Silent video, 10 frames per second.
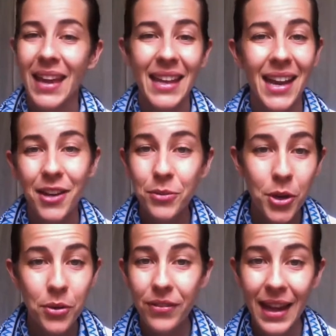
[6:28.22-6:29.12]
and I don't
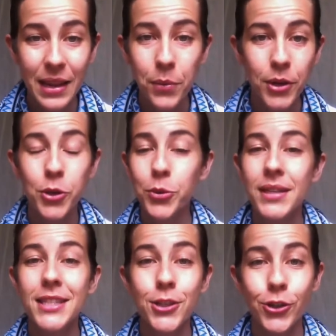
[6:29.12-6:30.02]
know of anyone who
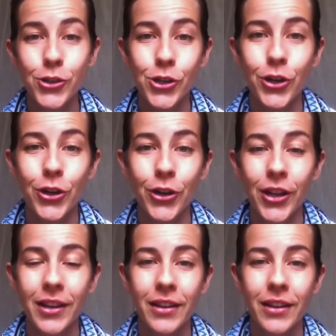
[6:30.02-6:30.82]
is nurtured